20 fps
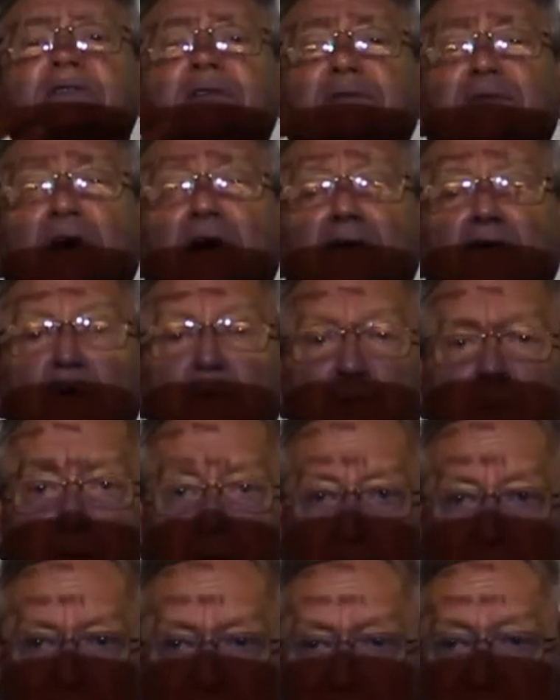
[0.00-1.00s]
of other
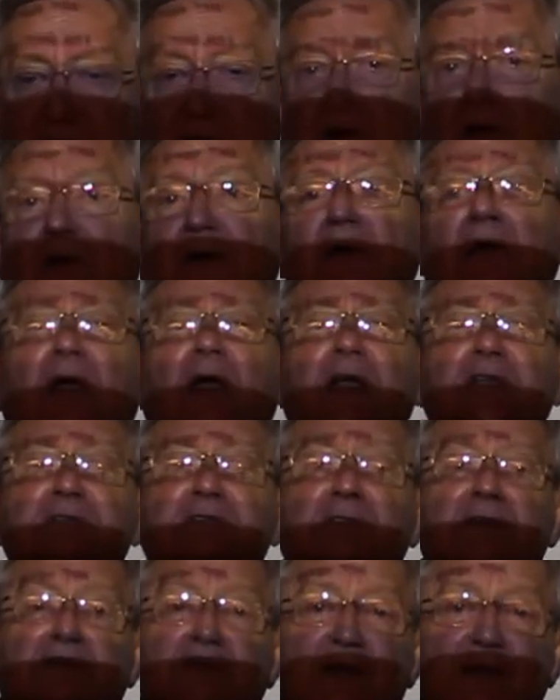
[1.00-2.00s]
moons, all kinds
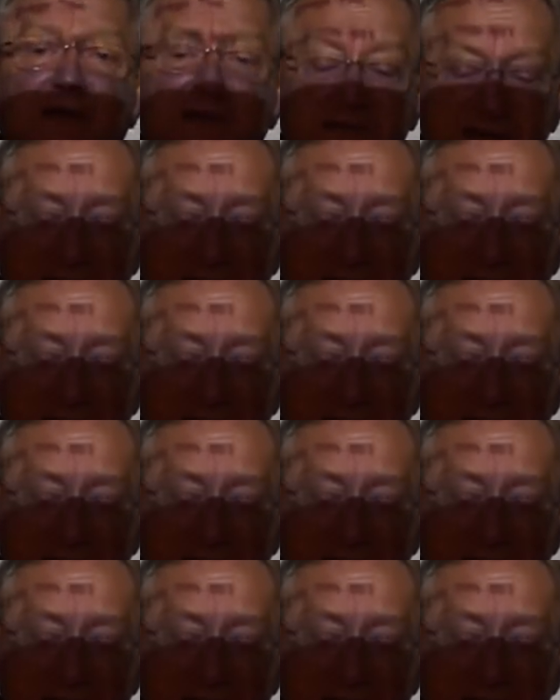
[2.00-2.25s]
of things,